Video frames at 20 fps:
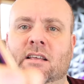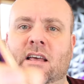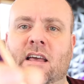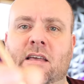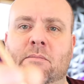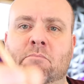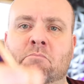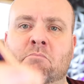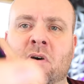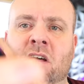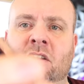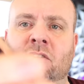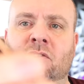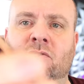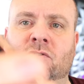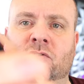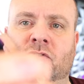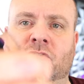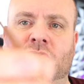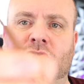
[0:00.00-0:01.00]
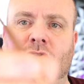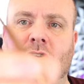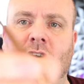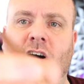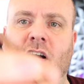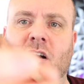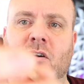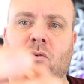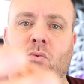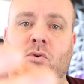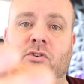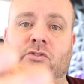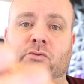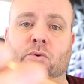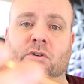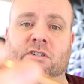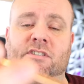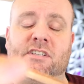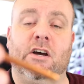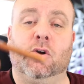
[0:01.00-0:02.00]
a metal straw, which
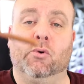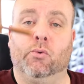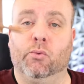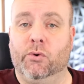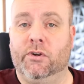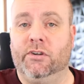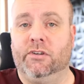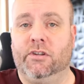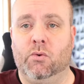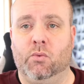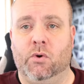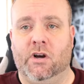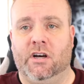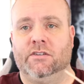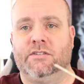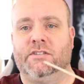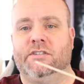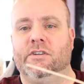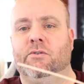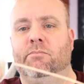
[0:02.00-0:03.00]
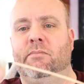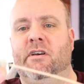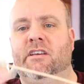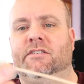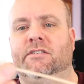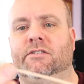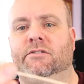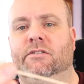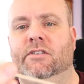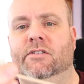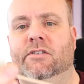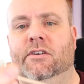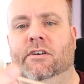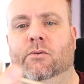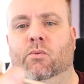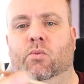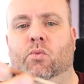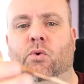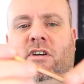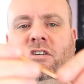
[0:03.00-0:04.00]
works out really well. So basically,
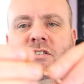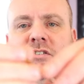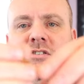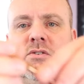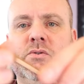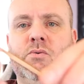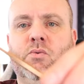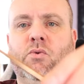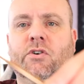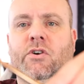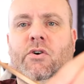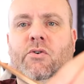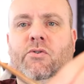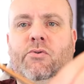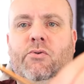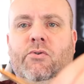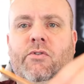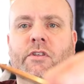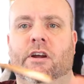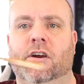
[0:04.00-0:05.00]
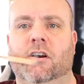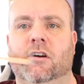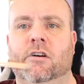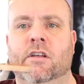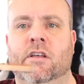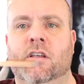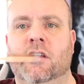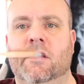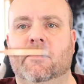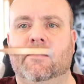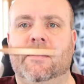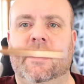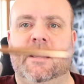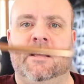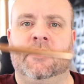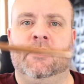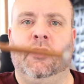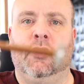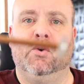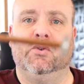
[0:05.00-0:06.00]
the wicks will go through there. They
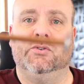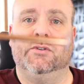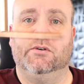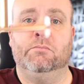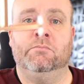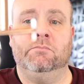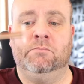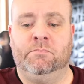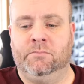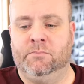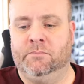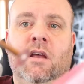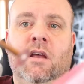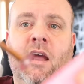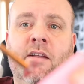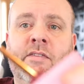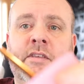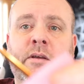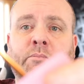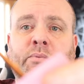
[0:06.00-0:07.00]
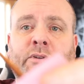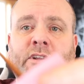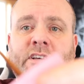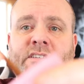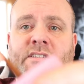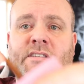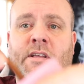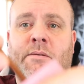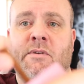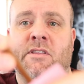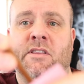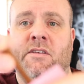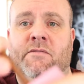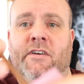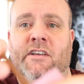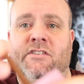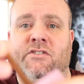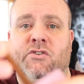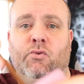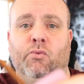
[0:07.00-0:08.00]
can hold them and then place them in the
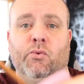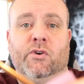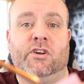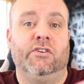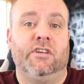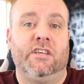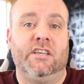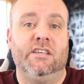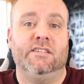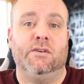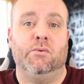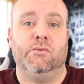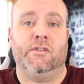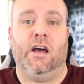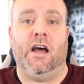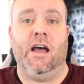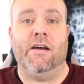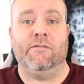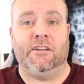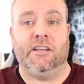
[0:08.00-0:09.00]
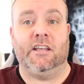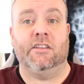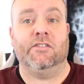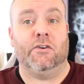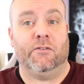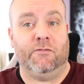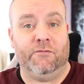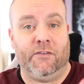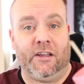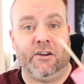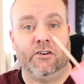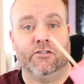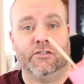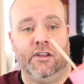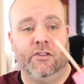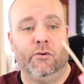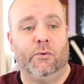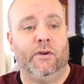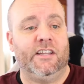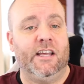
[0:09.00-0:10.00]
vessel real easy without having to get their fingers
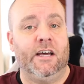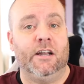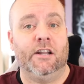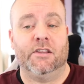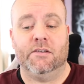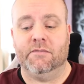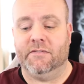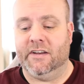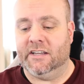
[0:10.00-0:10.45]
all the way down on the